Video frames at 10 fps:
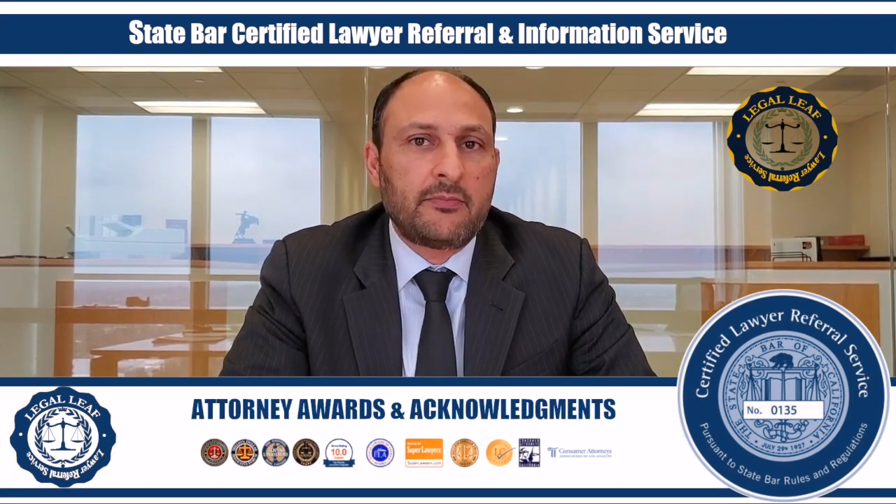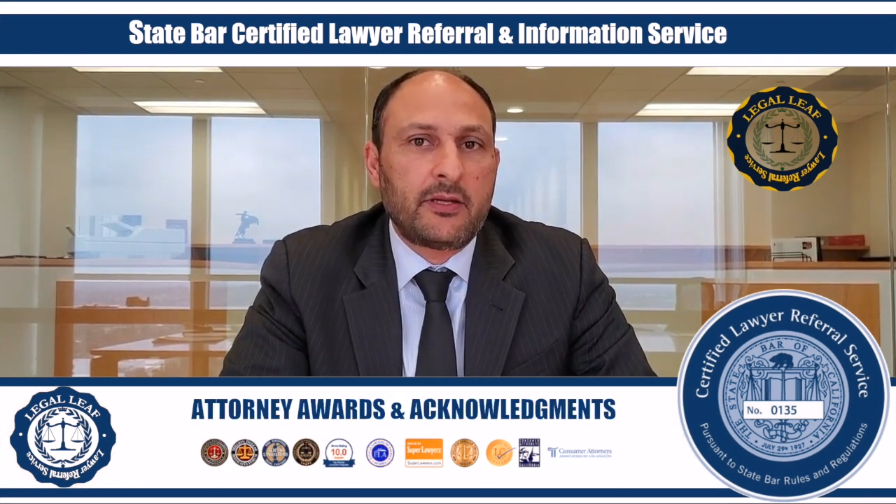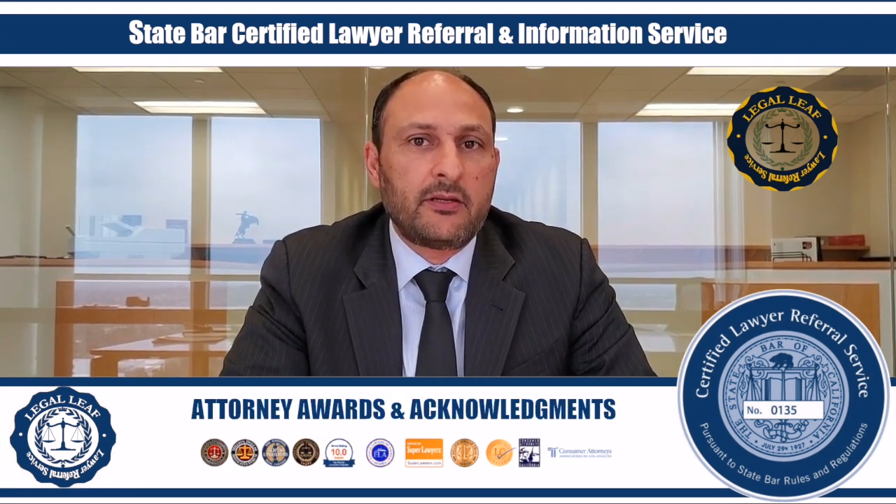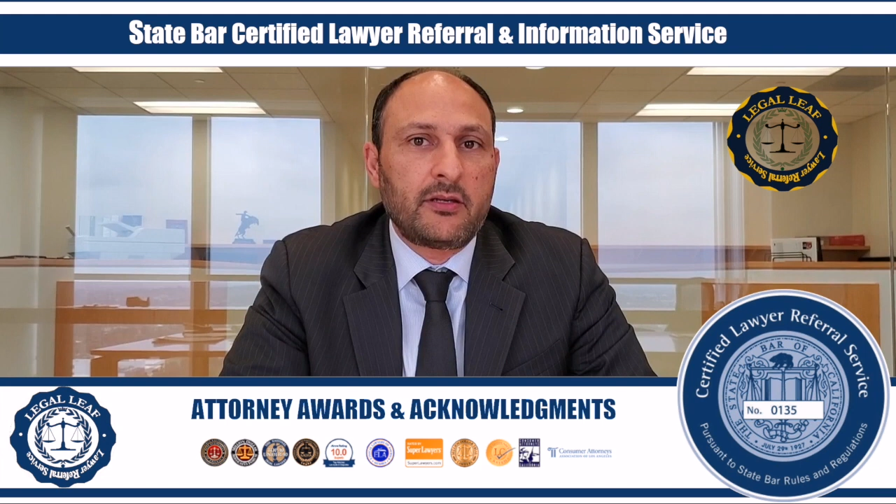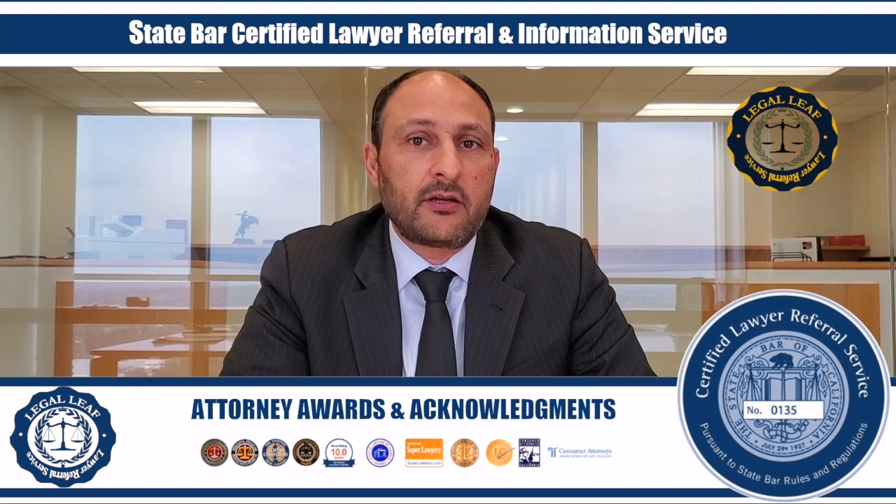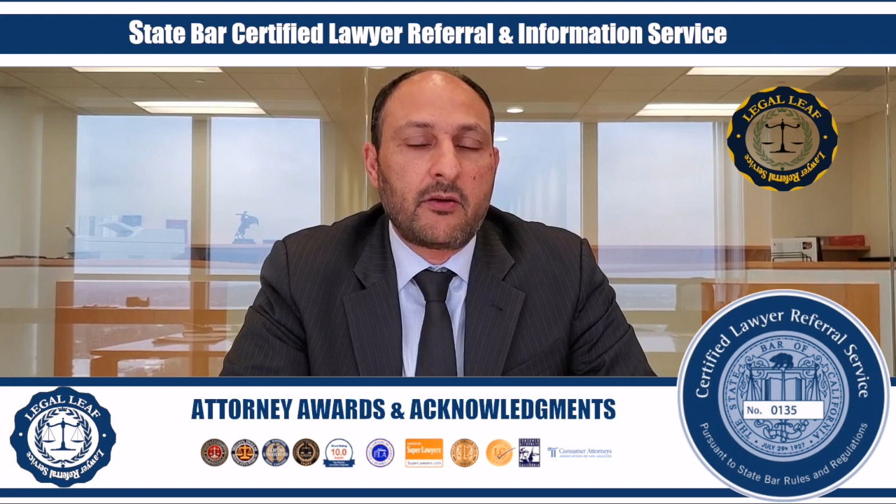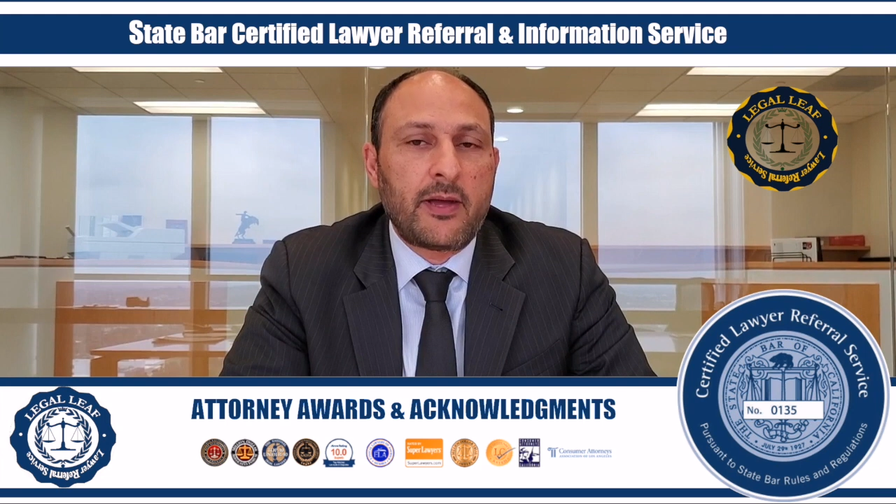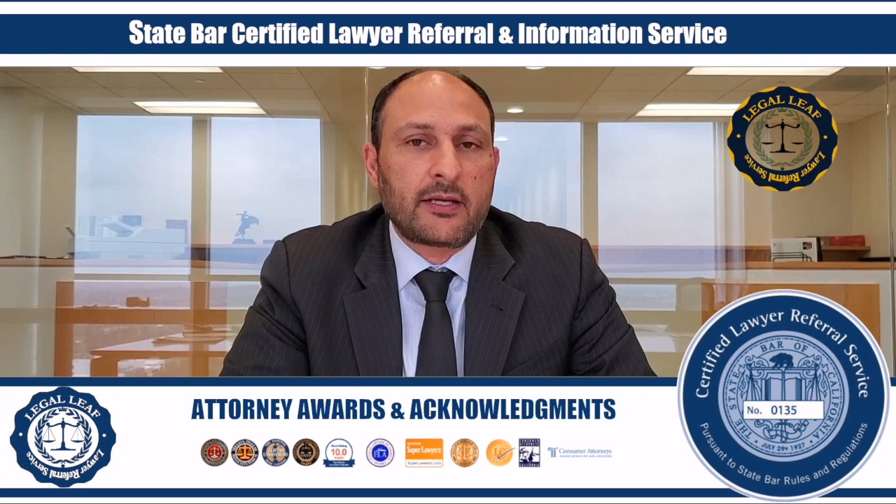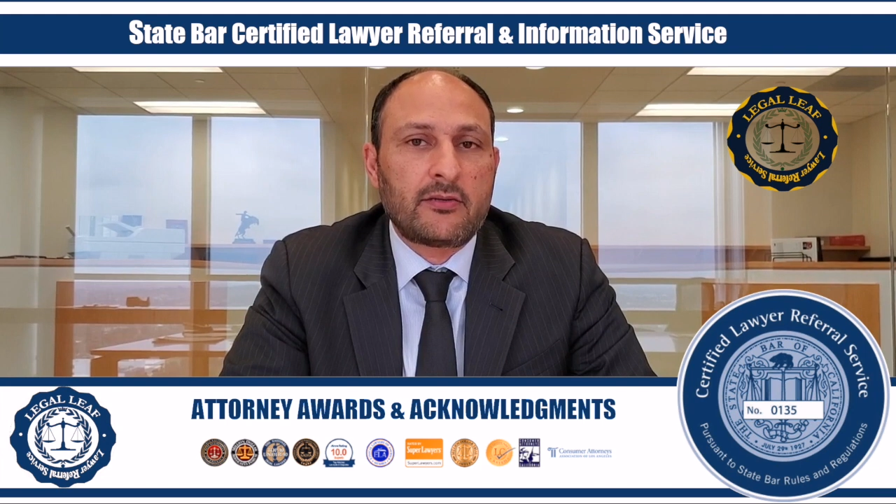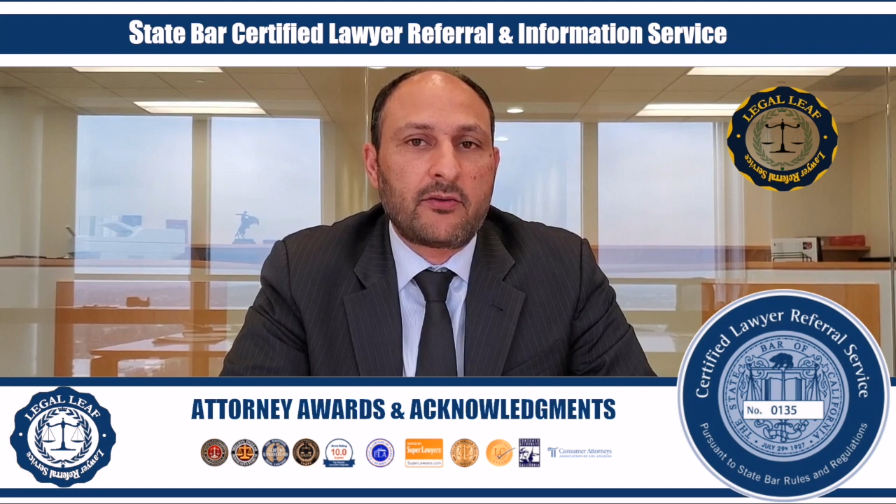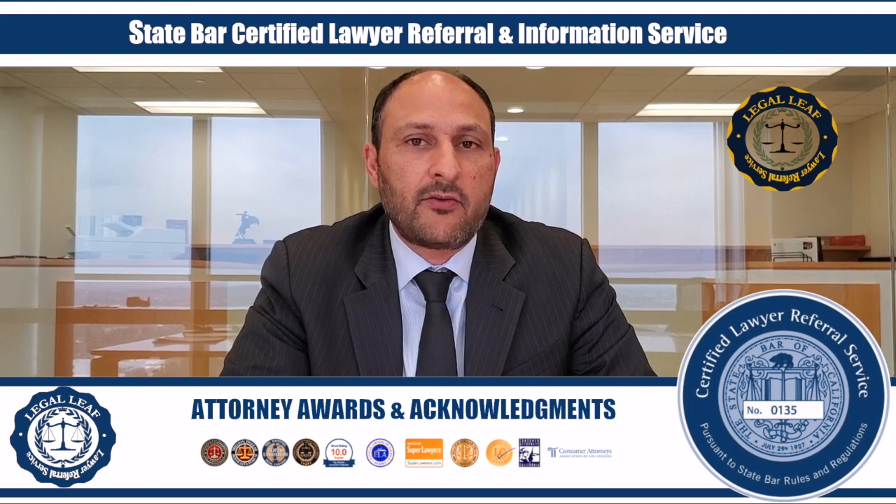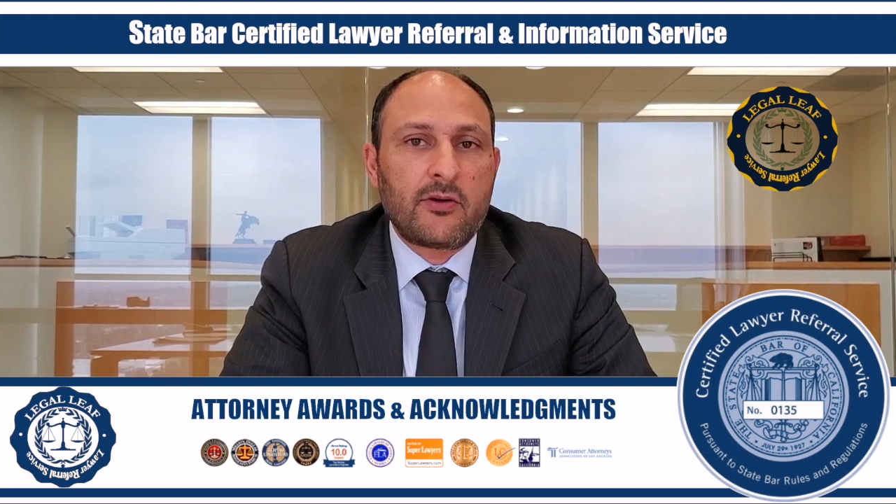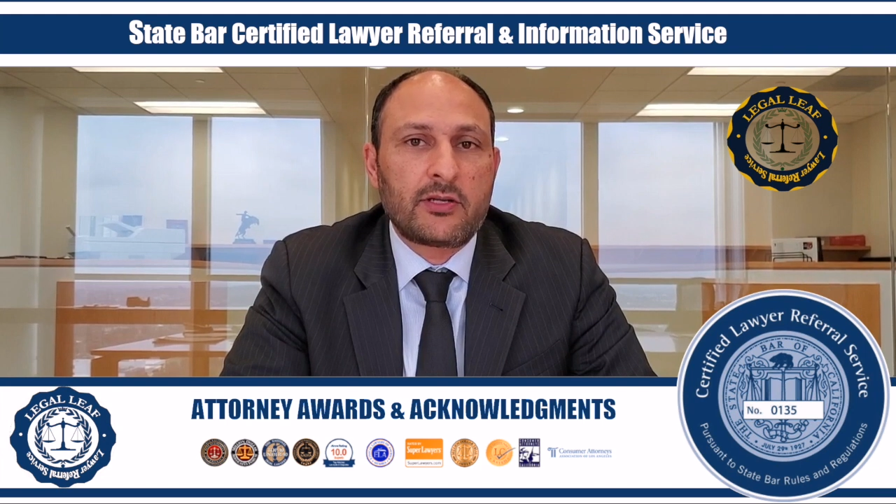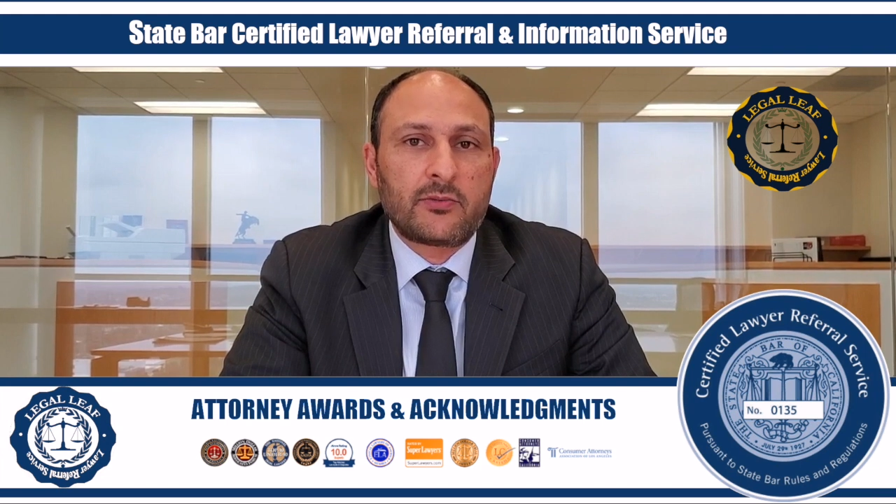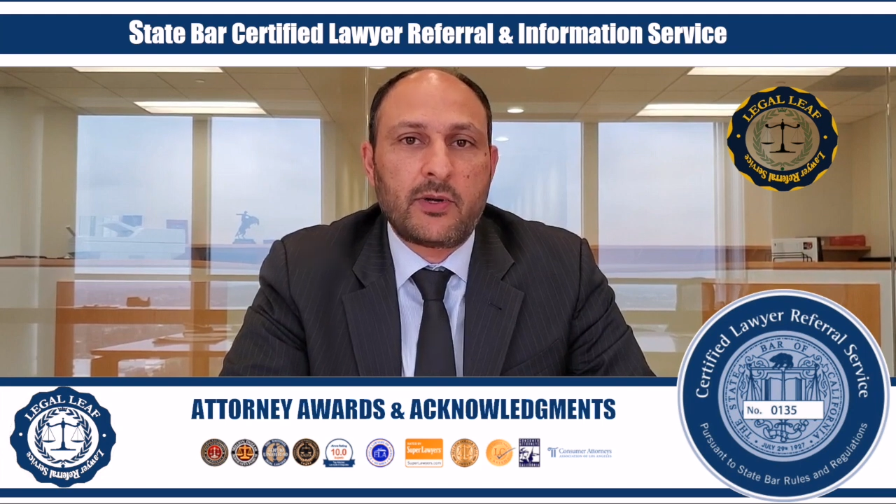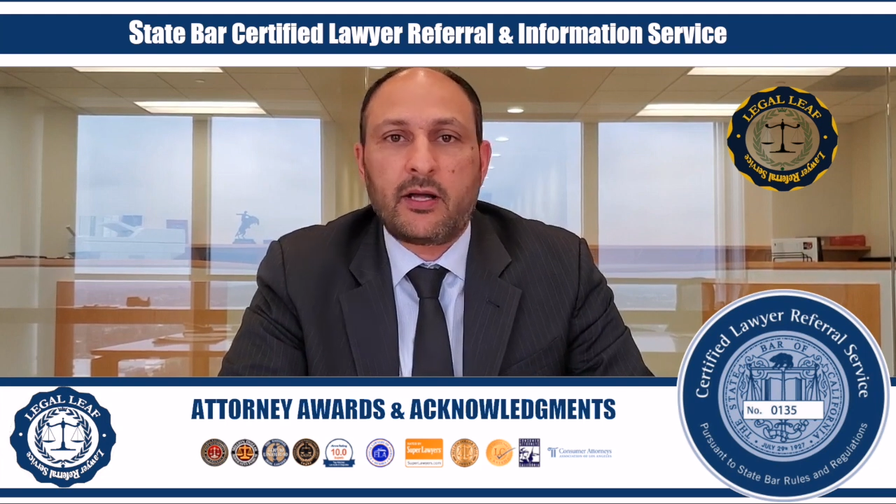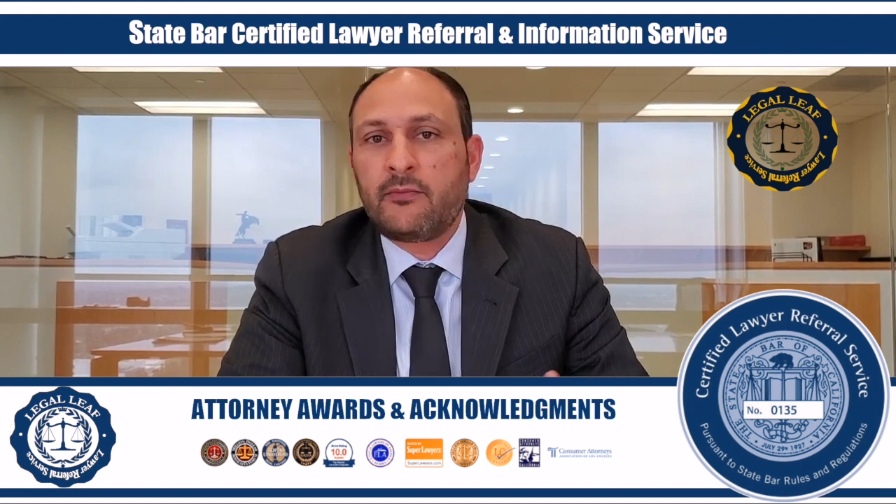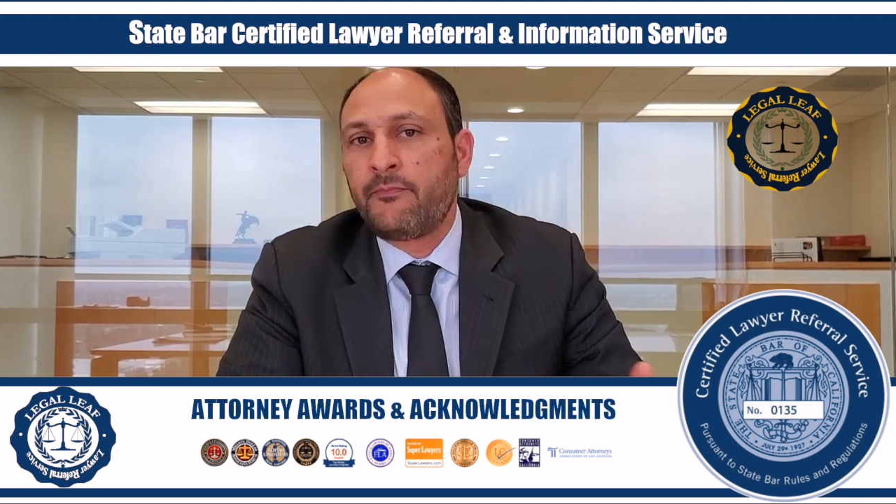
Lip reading: but you could go back to the court as well